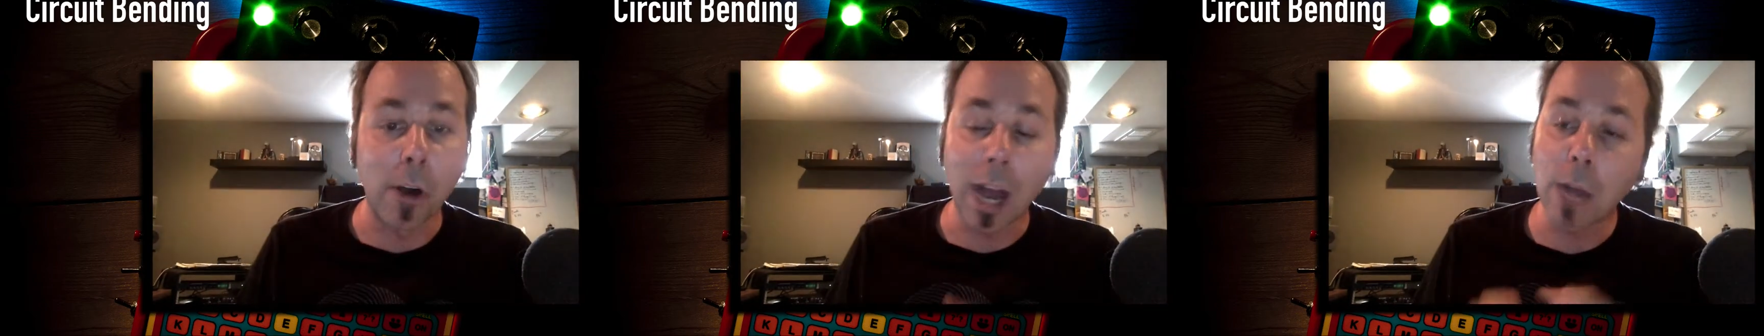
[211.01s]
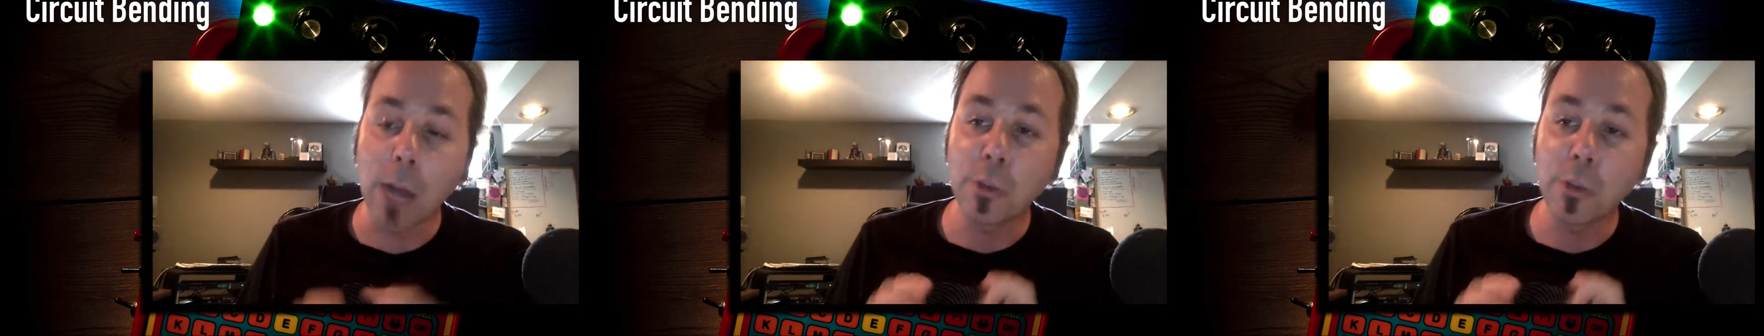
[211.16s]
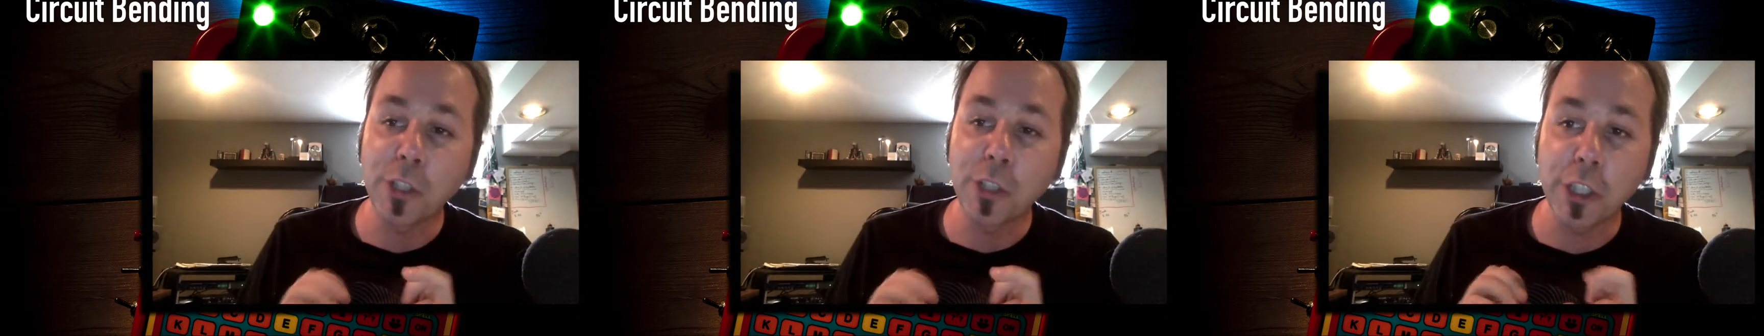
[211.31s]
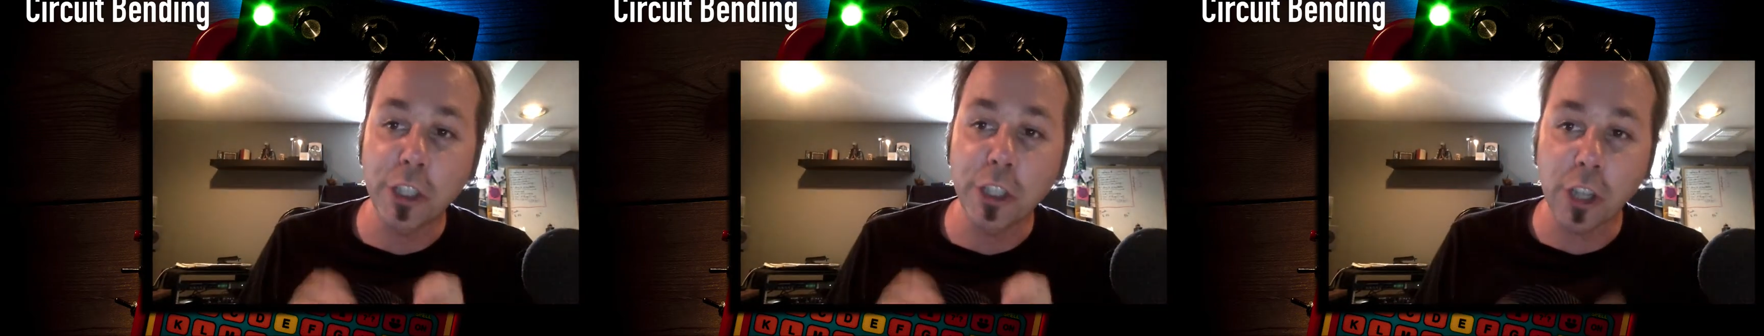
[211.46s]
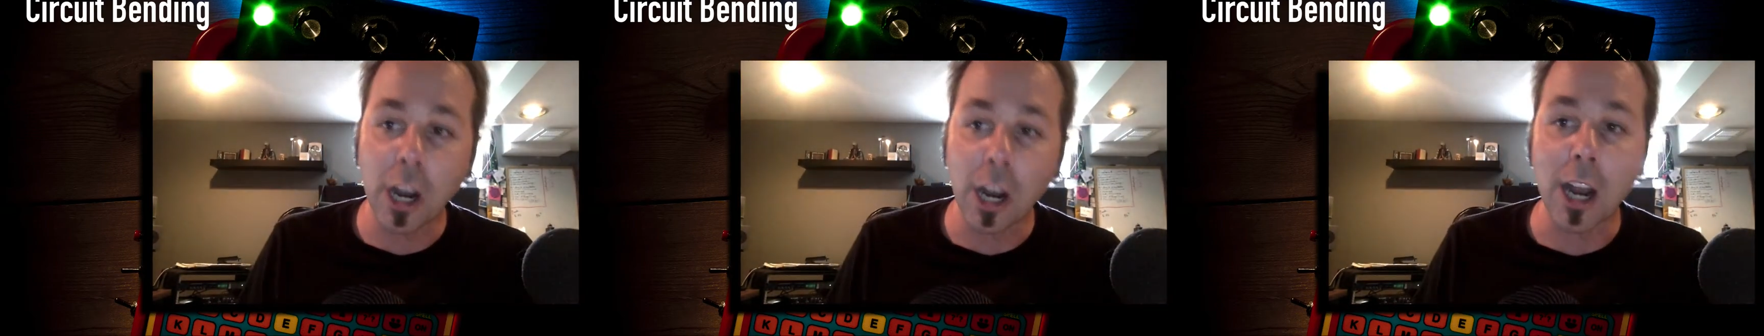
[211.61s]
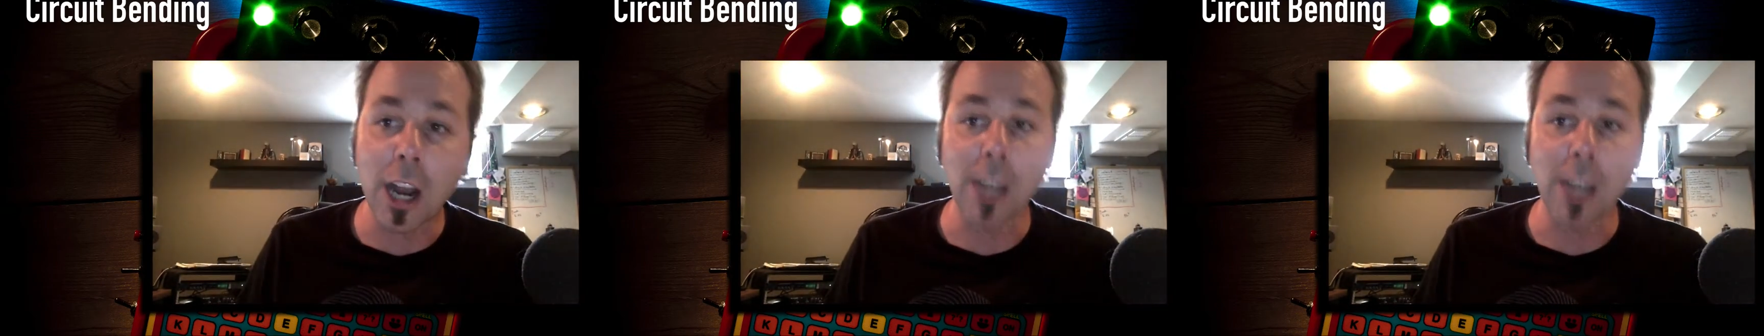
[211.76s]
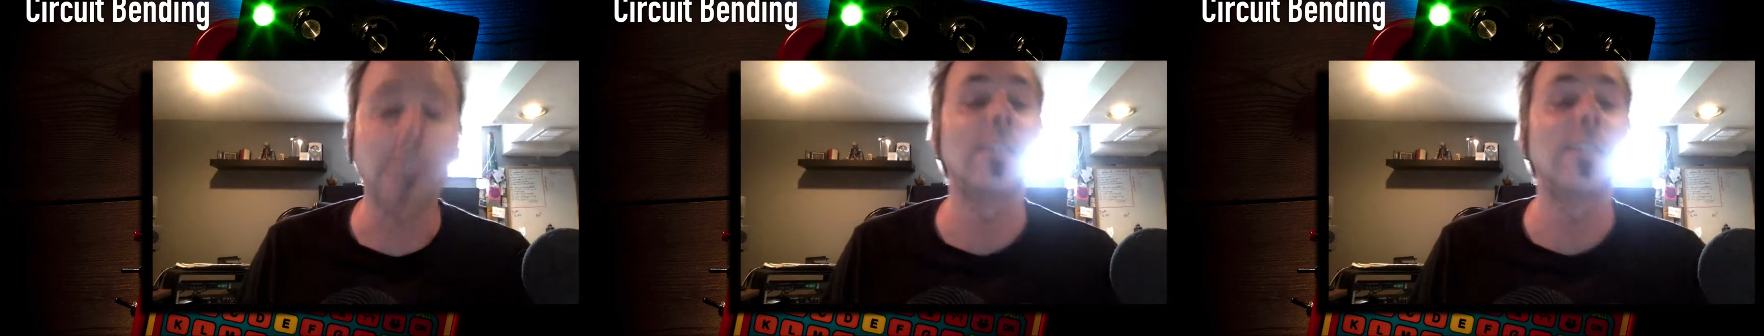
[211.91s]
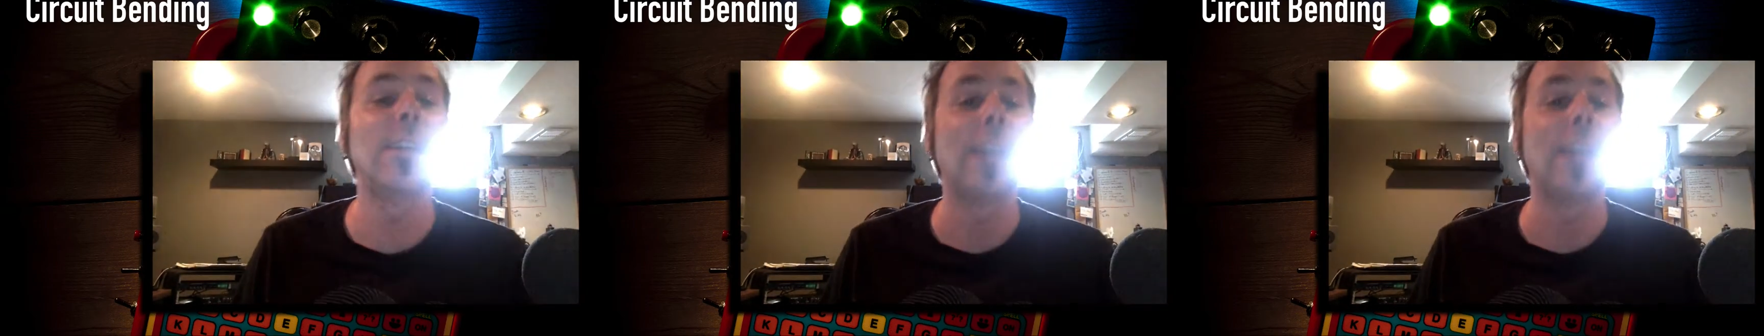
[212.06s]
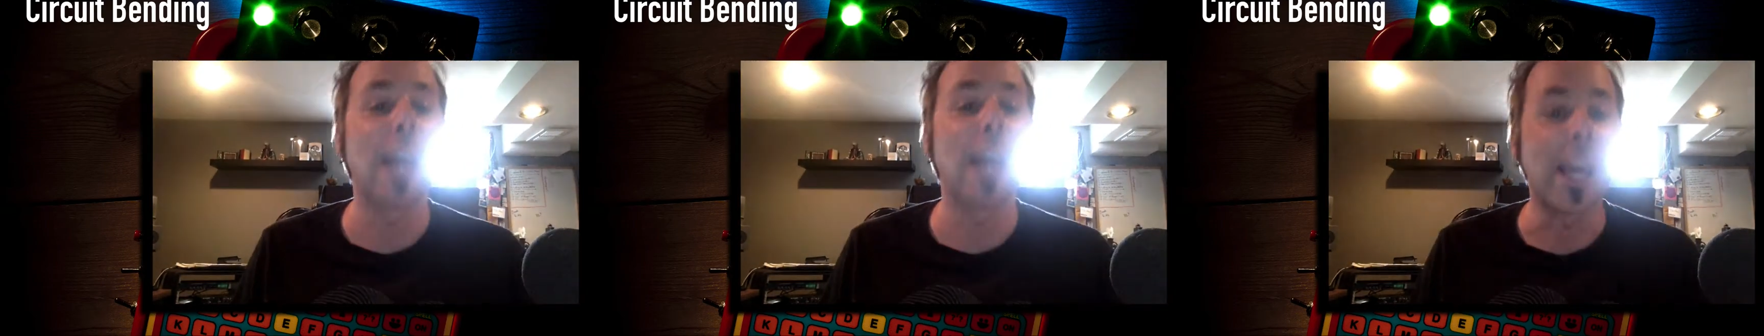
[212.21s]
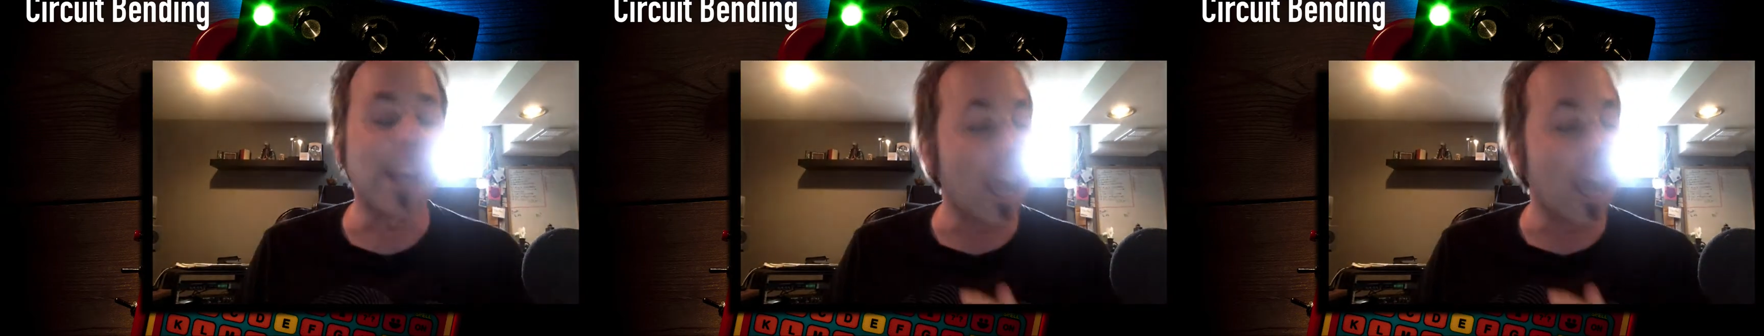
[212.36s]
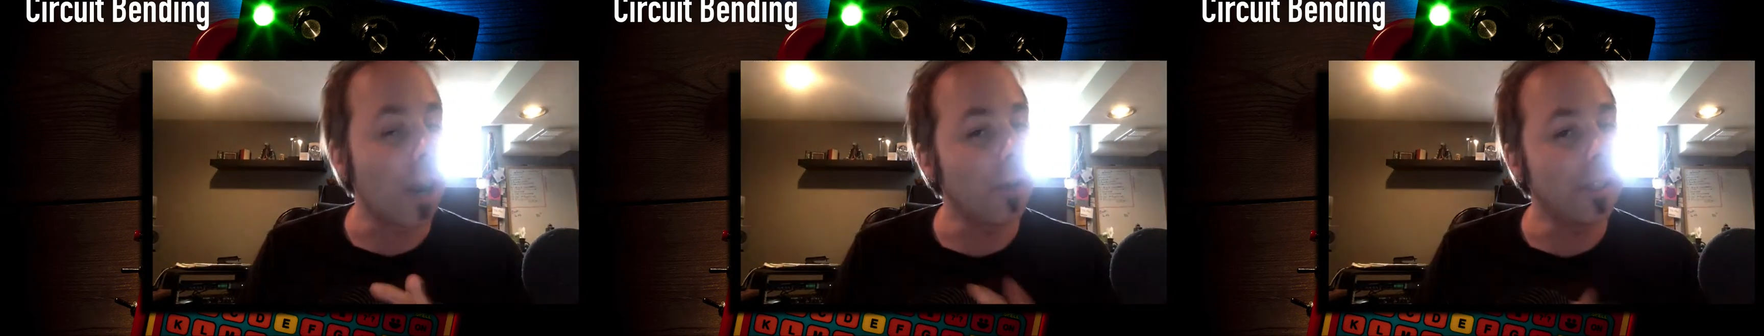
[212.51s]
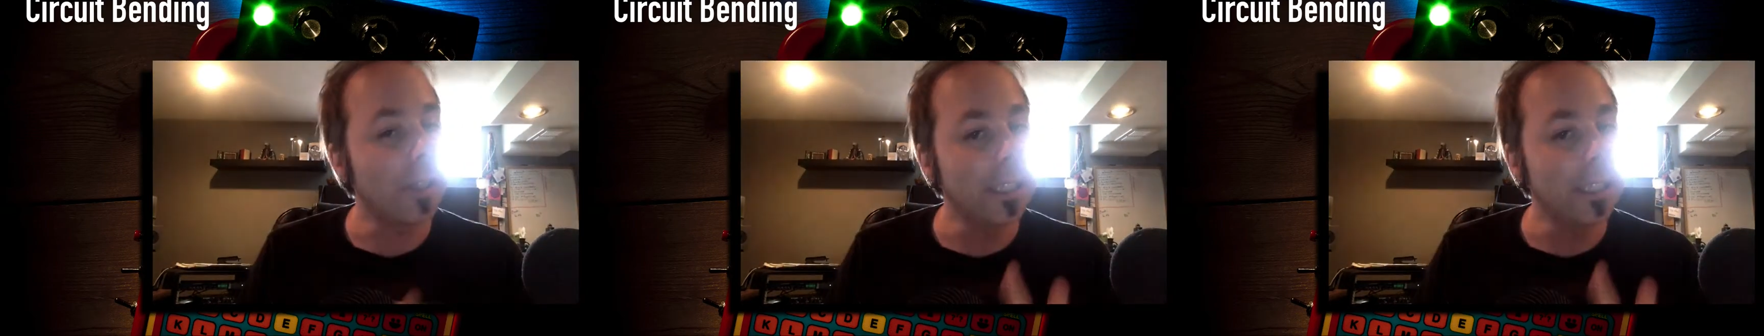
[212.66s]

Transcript: I was shocked at how